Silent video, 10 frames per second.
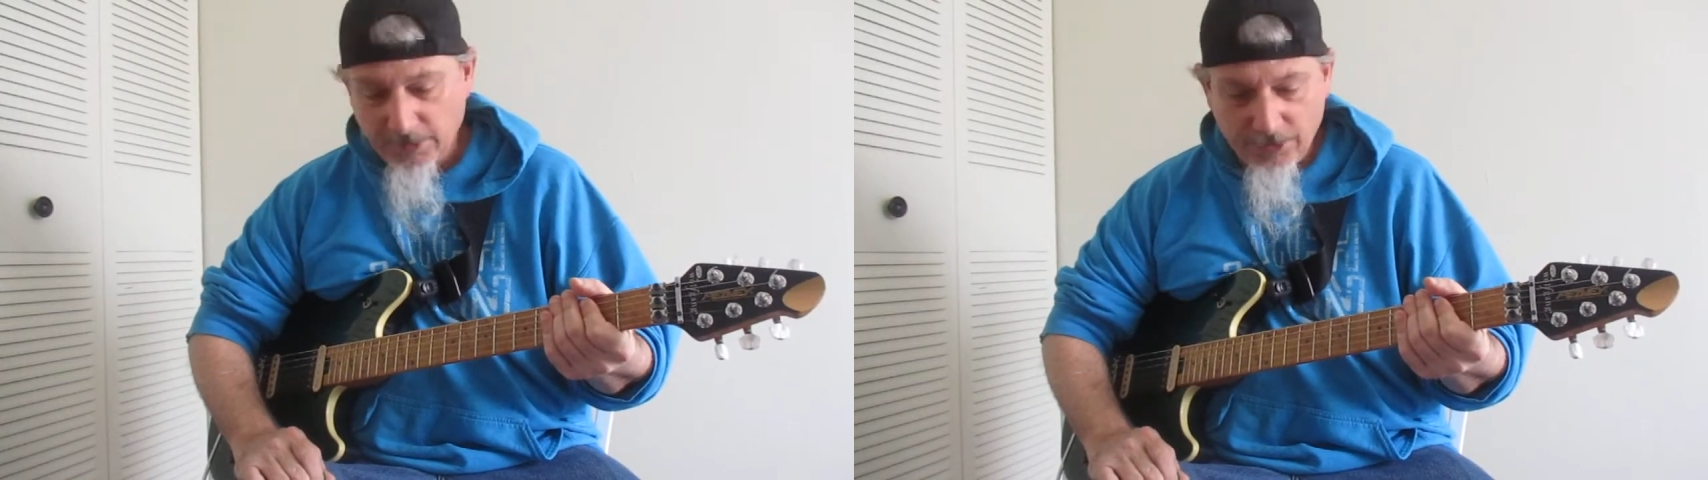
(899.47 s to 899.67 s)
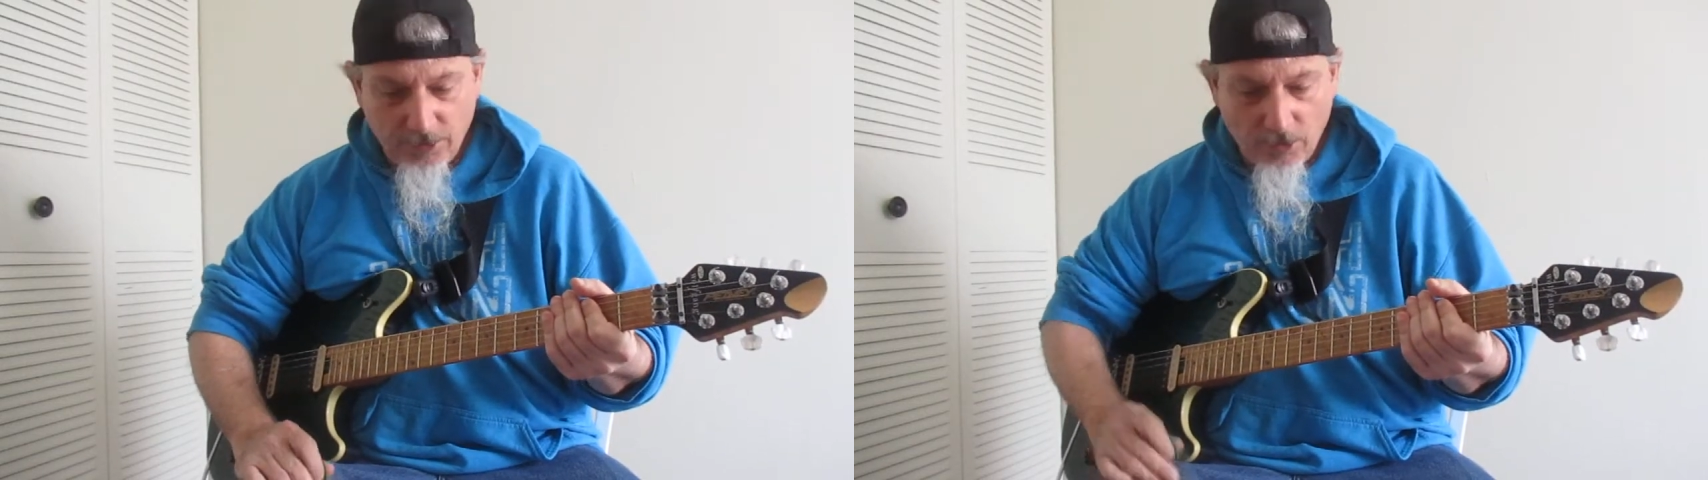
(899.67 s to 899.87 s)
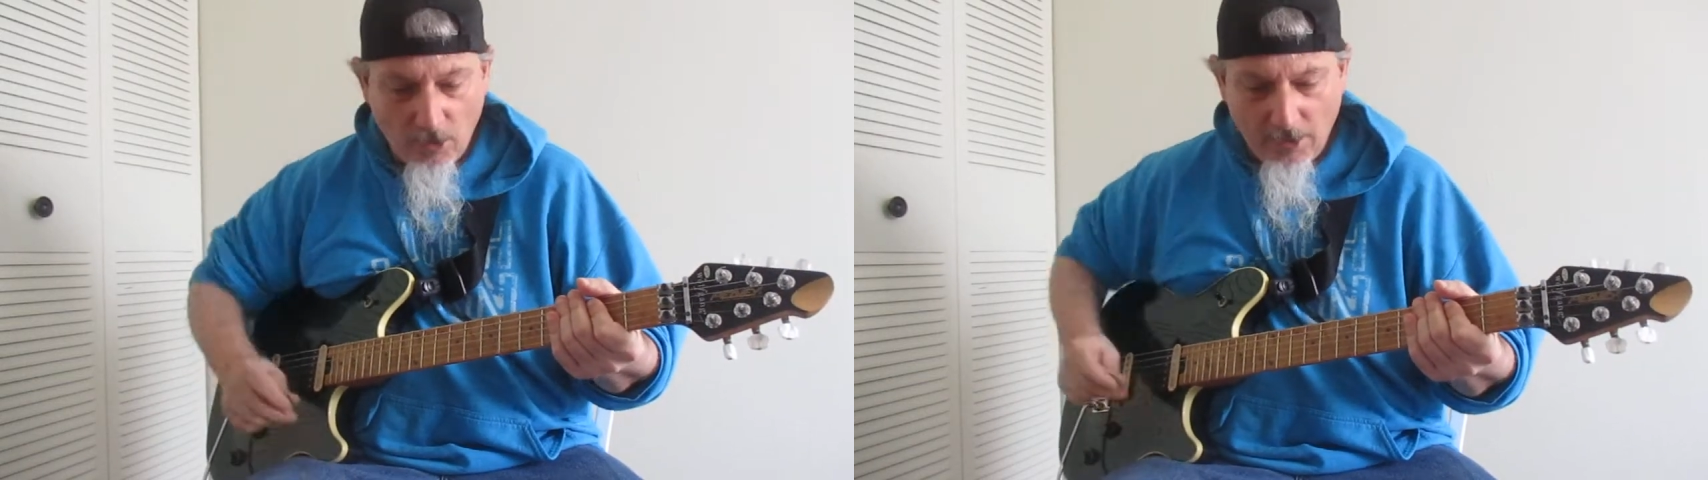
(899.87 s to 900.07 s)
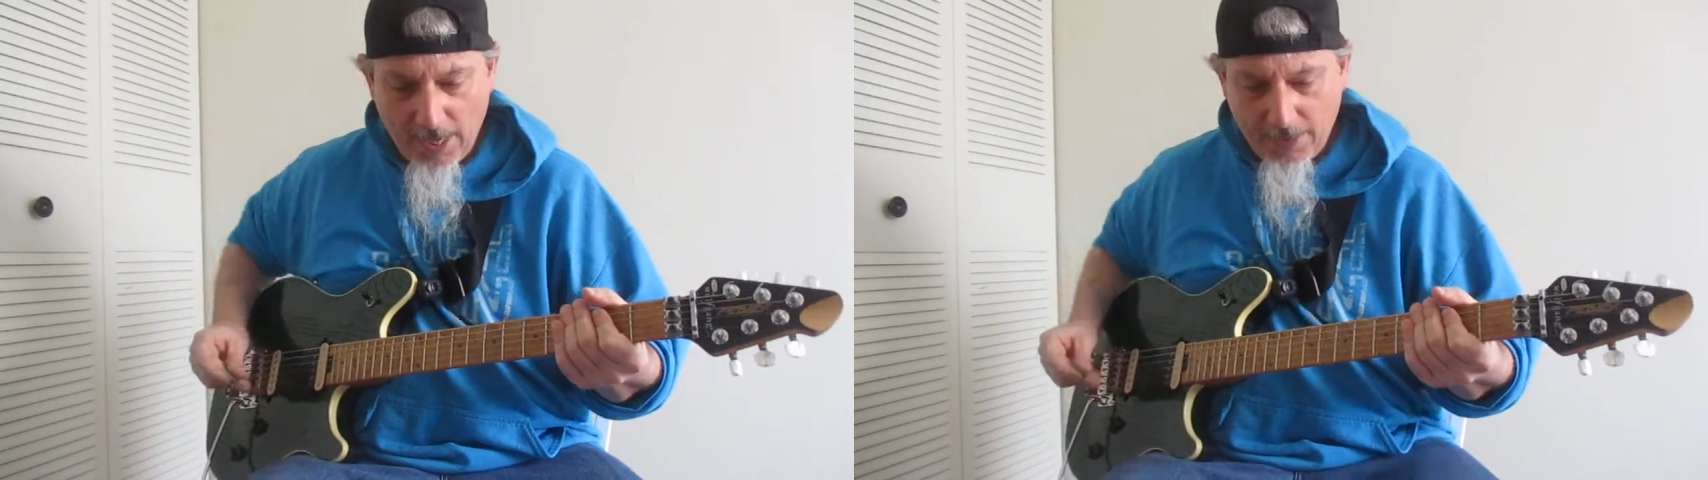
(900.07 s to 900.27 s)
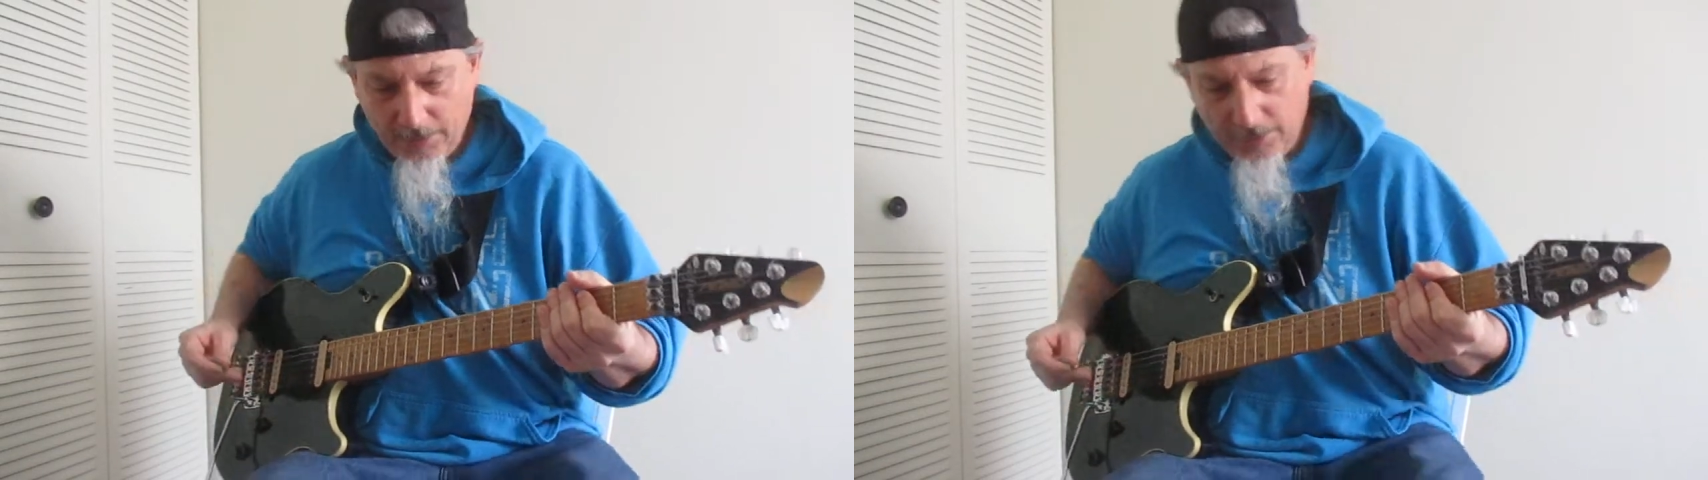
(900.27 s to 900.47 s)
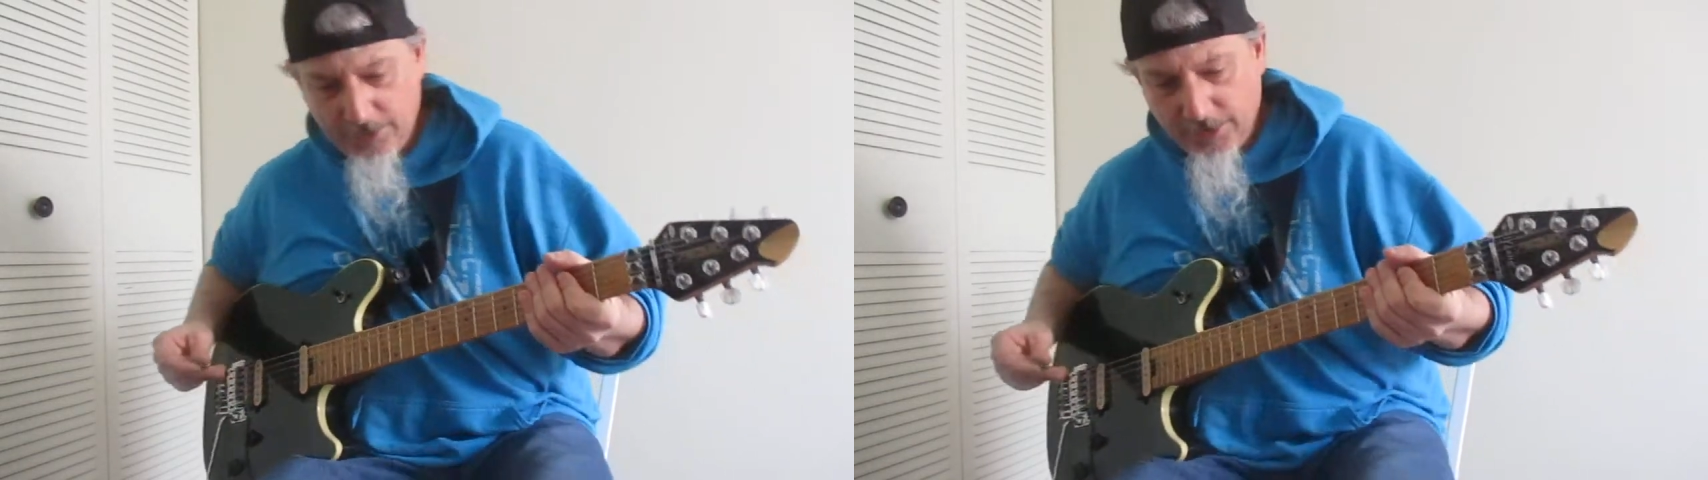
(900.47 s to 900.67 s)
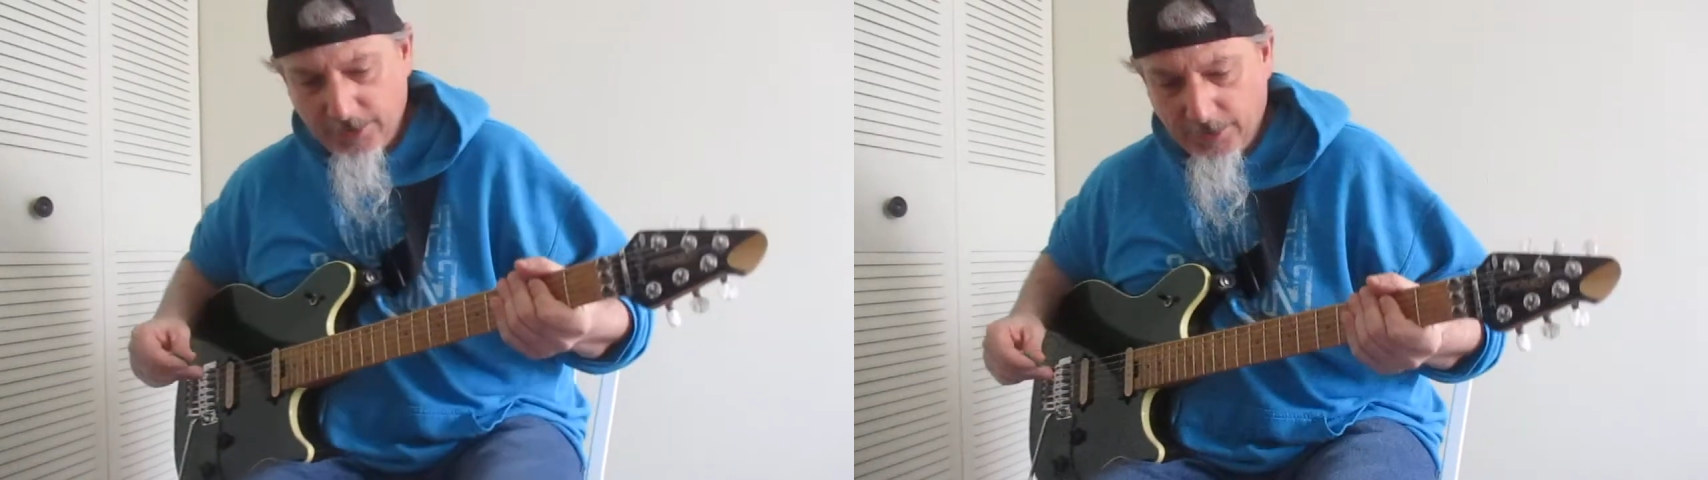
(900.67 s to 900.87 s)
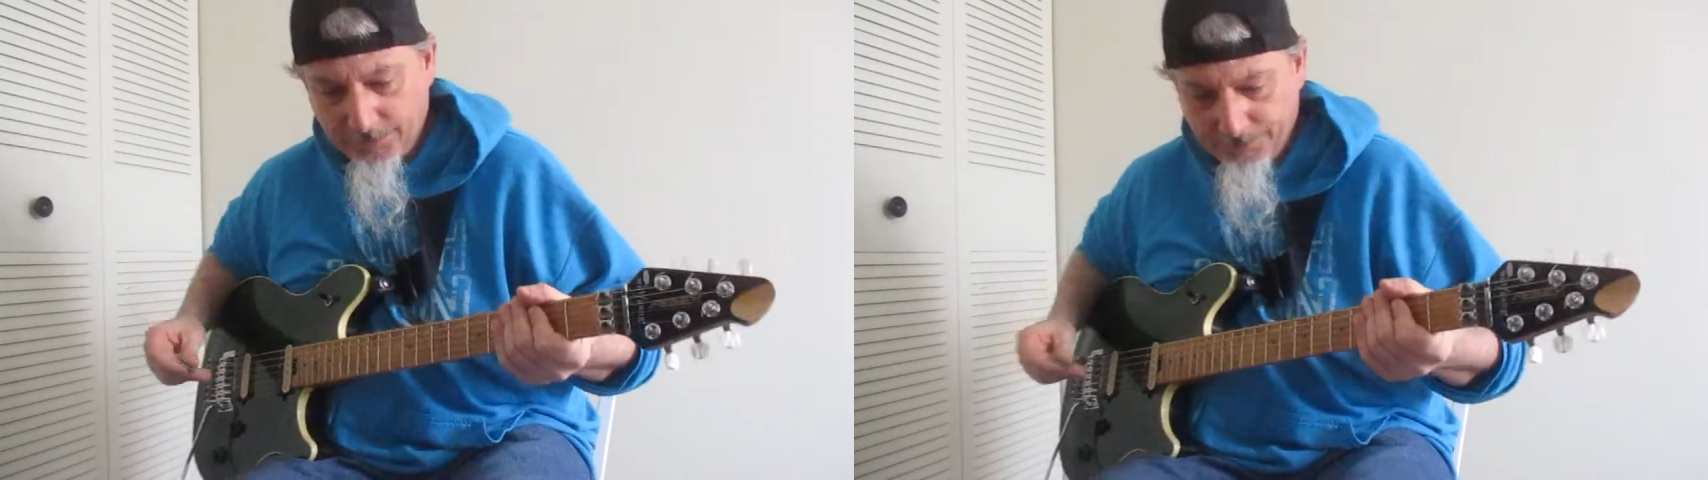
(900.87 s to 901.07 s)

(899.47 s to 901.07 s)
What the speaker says: redo all that, and then